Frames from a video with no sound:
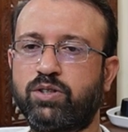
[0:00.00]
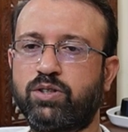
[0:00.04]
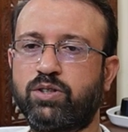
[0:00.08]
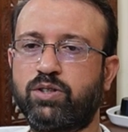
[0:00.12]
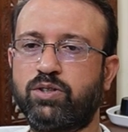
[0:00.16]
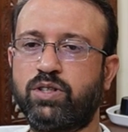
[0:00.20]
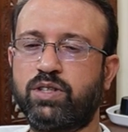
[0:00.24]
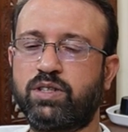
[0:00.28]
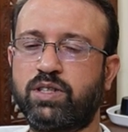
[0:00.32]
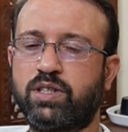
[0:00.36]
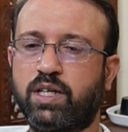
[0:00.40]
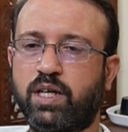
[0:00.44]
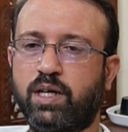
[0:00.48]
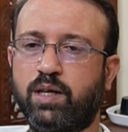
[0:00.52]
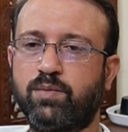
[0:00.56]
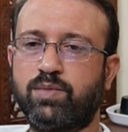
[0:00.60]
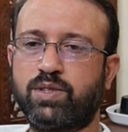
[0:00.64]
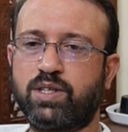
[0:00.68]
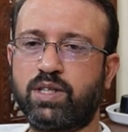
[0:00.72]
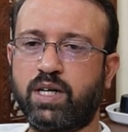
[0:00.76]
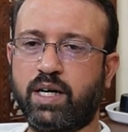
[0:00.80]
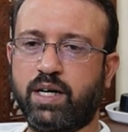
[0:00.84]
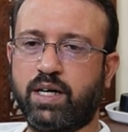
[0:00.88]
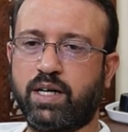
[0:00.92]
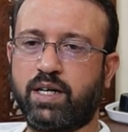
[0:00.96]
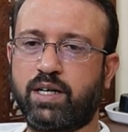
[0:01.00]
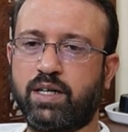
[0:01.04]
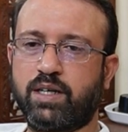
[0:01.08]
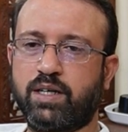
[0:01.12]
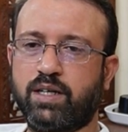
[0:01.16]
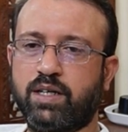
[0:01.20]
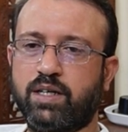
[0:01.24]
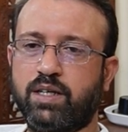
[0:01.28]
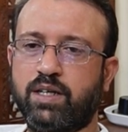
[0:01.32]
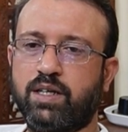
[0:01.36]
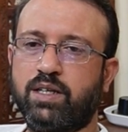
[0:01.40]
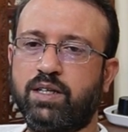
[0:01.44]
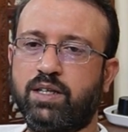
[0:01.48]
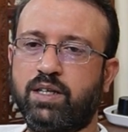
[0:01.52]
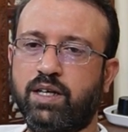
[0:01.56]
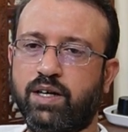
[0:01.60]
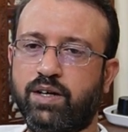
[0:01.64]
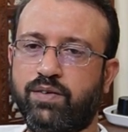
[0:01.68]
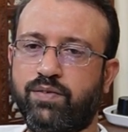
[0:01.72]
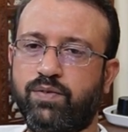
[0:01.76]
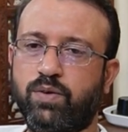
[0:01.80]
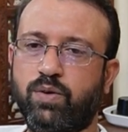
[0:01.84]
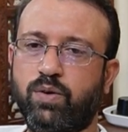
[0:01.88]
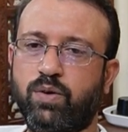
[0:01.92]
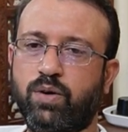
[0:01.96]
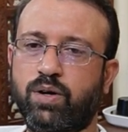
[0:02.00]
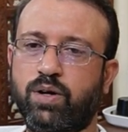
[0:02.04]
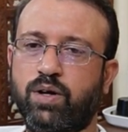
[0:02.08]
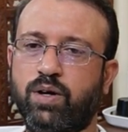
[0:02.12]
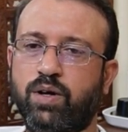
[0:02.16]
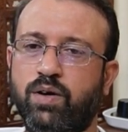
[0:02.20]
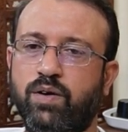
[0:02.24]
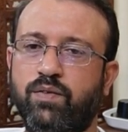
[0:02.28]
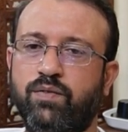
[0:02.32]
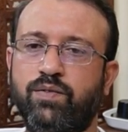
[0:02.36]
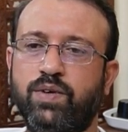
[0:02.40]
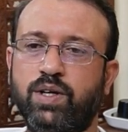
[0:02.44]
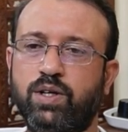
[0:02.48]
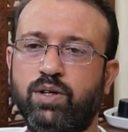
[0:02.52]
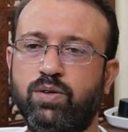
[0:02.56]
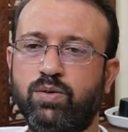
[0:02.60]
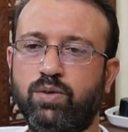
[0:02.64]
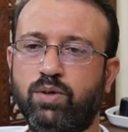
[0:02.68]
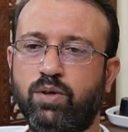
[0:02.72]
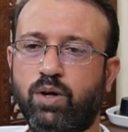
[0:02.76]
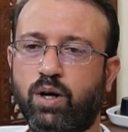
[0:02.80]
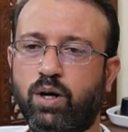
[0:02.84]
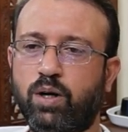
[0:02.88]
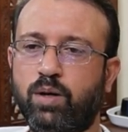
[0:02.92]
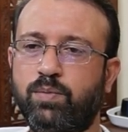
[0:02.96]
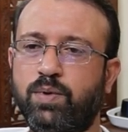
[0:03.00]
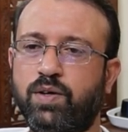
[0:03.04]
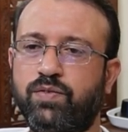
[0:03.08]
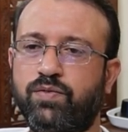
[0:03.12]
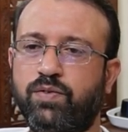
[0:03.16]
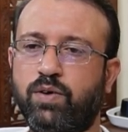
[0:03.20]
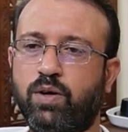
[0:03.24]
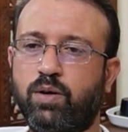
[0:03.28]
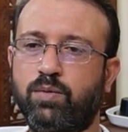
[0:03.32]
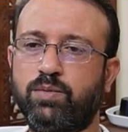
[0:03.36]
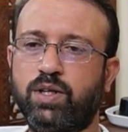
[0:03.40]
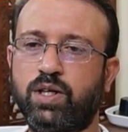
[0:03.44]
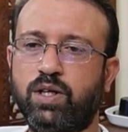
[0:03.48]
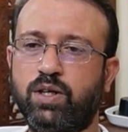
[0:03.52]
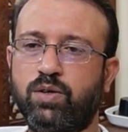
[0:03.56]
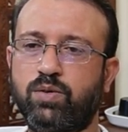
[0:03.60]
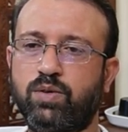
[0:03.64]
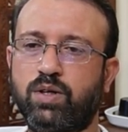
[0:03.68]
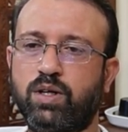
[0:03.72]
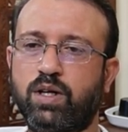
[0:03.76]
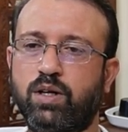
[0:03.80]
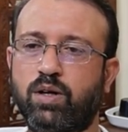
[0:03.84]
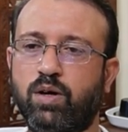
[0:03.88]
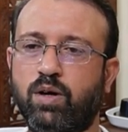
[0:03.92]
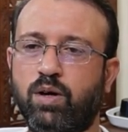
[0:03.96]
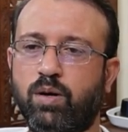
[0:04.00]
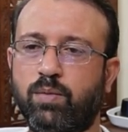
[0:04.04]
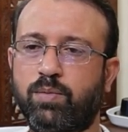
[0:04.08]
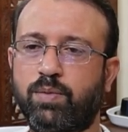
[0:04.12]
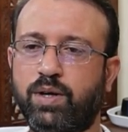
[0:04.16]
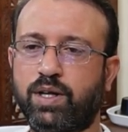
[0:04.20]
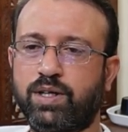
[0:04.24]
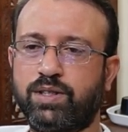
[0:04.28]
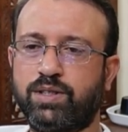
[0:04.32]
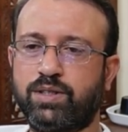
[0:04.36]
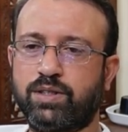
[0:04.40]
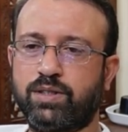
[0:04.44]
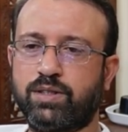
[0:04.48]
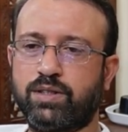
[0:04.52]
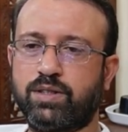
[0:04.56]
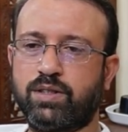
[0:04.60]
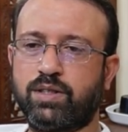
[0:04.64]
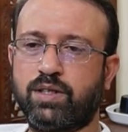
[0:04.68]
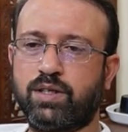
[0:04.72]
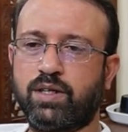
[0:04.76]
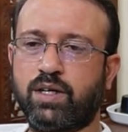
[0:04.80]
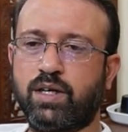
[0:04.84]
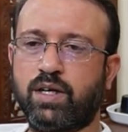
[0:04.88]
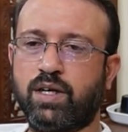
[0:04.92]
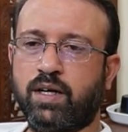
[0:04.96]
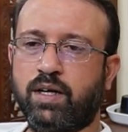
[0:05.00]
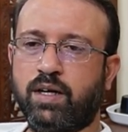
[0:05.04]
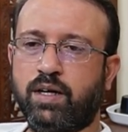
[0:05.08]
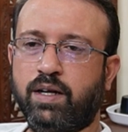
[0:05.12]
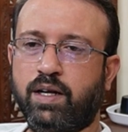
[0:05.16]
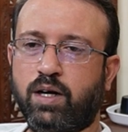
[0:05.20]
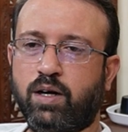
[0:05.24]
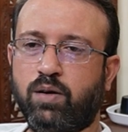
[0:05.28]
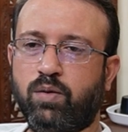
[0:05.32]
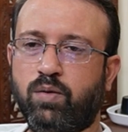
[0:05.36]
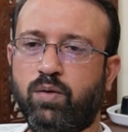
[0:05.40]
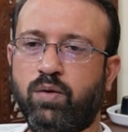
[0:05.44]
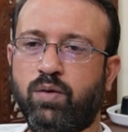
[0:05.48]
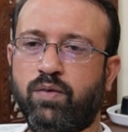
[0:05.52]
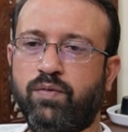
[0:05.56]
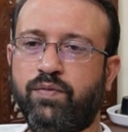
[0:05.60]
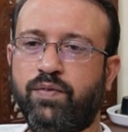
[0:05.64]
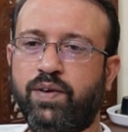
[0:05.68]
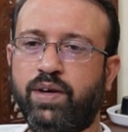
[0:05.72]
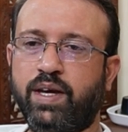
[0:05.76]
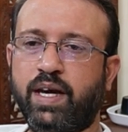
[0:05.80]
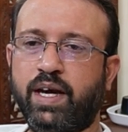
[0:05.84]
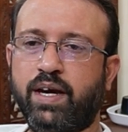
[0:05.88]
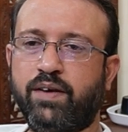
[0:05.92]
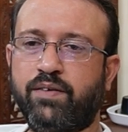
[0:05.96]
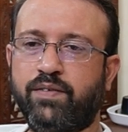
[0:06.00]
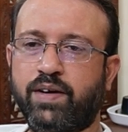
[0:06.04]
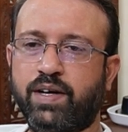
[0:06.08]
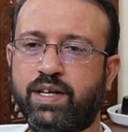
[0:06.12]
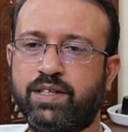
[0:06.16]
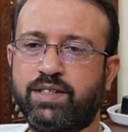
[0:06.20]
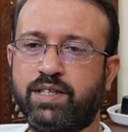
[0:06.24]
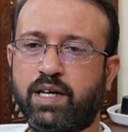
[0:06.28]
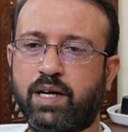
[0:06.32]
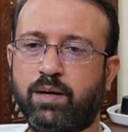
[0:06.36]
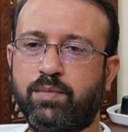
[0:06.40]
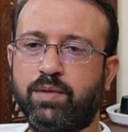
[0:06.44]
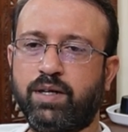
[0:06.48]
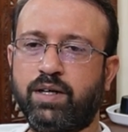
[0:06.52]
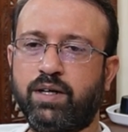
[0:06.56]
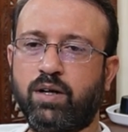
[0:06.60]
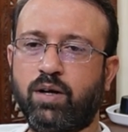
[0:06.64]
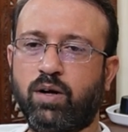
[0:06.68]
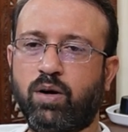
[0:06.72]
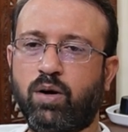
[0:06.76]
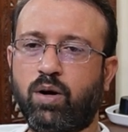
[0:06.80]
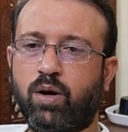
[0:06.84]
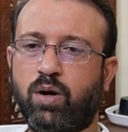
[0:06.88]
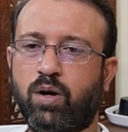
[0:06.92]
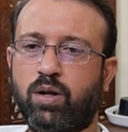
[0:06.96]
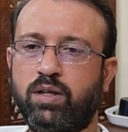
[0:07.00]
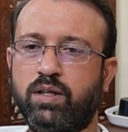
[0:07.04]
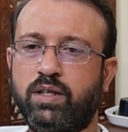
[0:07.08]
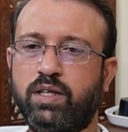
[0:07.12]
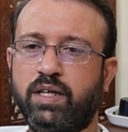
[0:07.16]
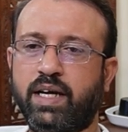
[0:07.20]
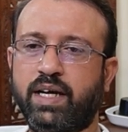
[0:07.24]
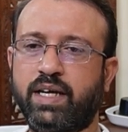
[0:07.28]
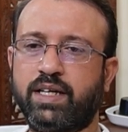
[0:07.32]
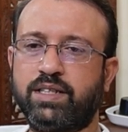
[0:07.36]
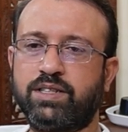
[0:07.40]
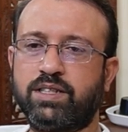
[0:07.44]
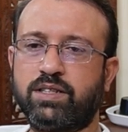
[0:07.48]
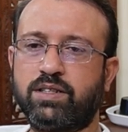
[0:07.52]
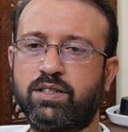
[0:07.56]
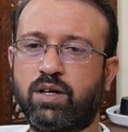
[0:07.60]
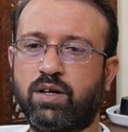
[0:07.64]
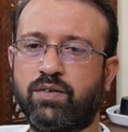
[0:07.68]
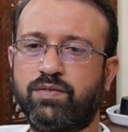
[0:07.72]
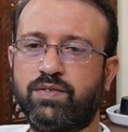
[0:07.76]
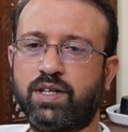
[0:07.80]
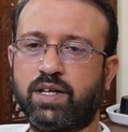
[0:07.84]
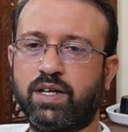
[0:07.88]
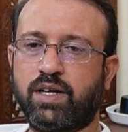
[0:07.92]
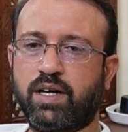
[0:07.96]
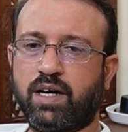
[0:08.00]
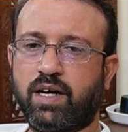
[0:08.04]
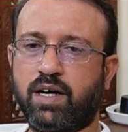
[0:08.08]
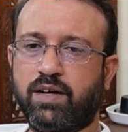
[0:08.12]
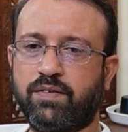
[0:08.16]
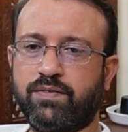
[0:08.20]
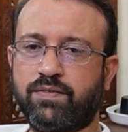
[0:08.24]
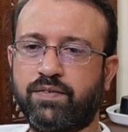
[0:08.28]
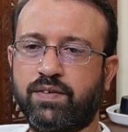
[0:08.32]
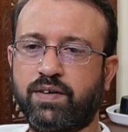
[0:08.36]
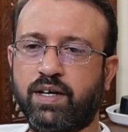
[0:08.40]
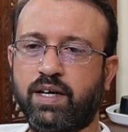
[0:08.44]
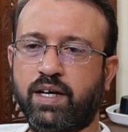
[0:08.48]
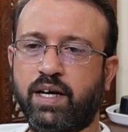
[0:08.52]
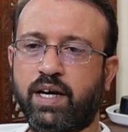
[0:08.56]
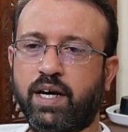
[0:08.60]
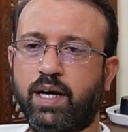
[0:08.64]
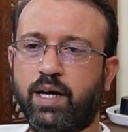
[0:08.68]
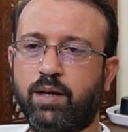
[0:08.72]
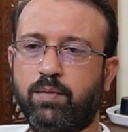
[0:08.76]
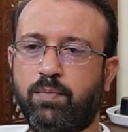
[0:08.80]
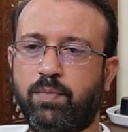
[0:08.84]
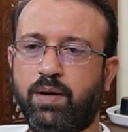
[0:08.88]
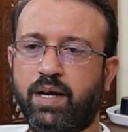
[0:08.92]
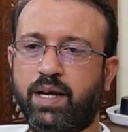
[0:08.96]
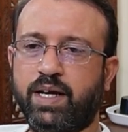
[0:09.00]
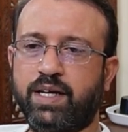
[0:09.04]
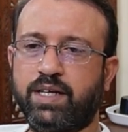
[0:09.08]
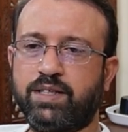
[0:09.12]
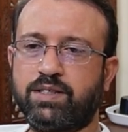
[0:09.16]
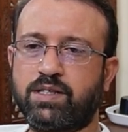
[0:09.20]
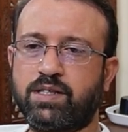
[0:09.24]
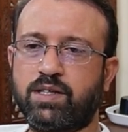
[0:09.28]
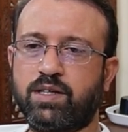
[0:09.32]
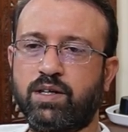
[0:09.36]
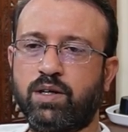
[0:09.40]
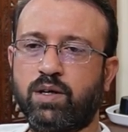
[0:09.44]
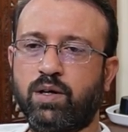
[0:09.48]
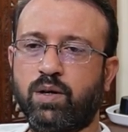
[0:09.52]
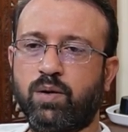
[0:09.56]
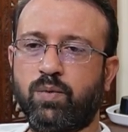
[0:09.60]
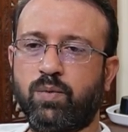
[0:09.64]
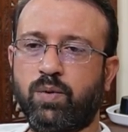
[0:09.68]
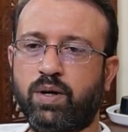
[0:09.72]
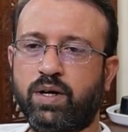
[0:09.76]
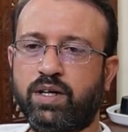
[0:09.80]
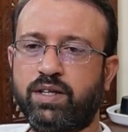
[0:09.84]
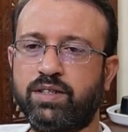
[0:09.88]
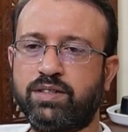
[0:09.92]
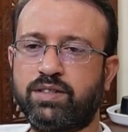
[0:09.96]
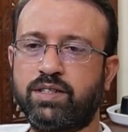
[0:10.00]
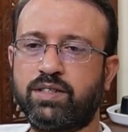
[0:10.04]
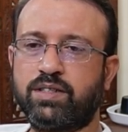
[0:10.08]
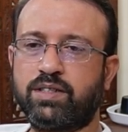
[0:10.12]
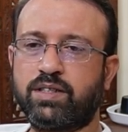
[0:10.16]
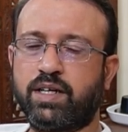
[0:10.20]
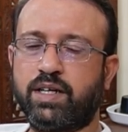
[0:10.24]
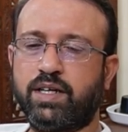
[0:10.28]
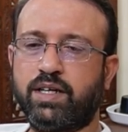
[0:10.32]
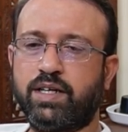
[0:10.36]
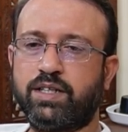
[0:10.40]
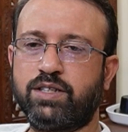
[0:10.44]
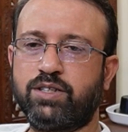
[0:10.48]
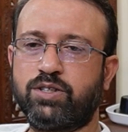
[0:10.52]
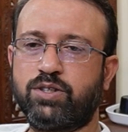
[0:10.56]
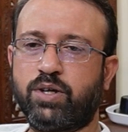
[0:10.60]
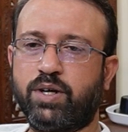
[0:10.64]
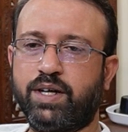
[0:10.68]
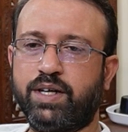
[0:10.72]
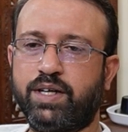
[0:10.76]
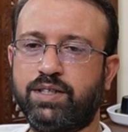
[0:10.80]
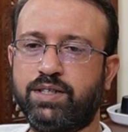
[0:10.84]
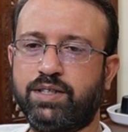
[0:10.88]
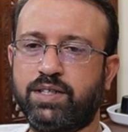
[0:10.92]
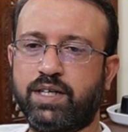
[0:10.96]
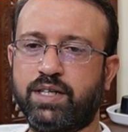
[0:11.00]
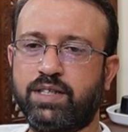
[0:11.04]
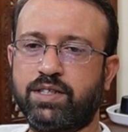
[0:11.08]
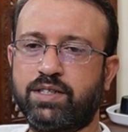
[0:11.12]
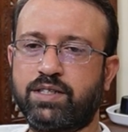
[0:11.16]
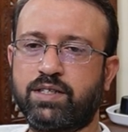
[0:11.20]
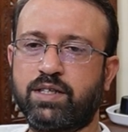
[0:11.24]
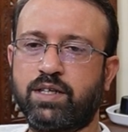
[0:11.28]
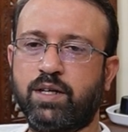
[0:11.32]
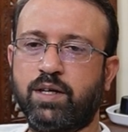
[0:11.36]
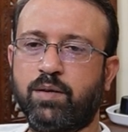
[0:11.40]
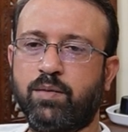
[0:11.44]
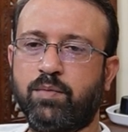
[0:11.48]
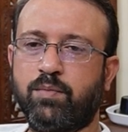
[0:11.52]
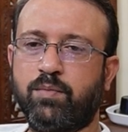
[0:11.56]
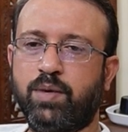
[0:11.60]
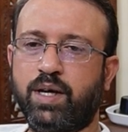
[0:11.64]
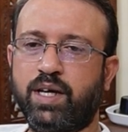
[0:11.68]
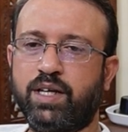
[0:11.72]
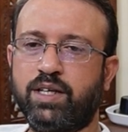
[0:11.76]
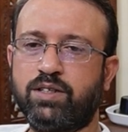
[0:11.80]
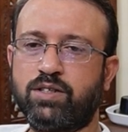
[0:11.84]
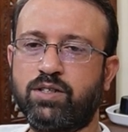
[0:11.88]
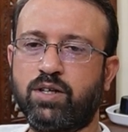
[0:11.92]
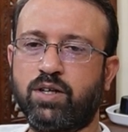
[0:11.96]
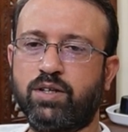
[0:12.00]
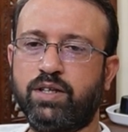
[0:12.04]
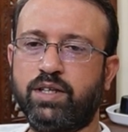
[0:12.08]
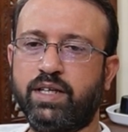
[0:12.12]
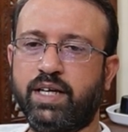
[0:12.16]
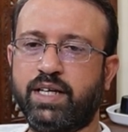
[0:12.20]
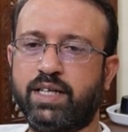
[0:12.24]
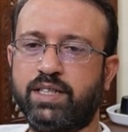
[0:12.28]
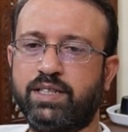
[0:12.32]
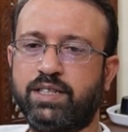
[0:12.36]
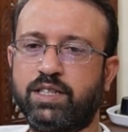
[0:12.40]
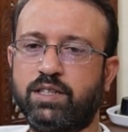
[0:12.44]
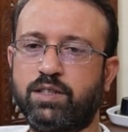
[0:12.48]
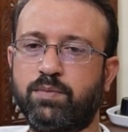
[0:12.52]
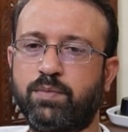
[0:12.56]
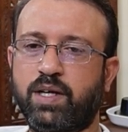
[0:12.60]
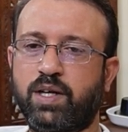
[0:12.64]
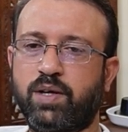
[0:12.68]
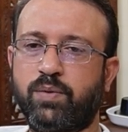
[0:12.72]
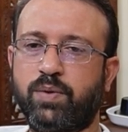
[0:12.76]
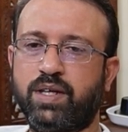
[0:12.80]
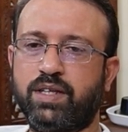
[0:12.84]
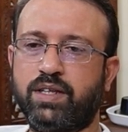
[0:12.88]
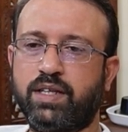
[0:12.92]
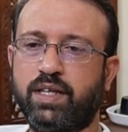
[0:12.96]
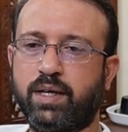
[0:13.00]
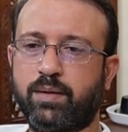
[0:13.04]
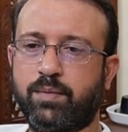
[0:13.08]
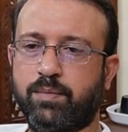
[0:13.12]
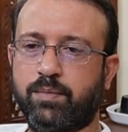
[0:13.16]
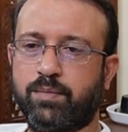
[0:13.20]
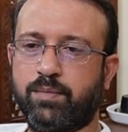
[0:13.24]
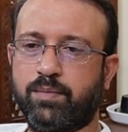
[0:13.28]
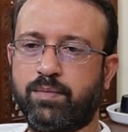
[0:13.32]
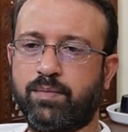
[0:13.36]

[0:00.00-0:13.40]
to the same set. Therefore, we do not perform the union operation. Now, we have examined all the edges of the graph and placed vertices in disjoint sets based on the edges between them.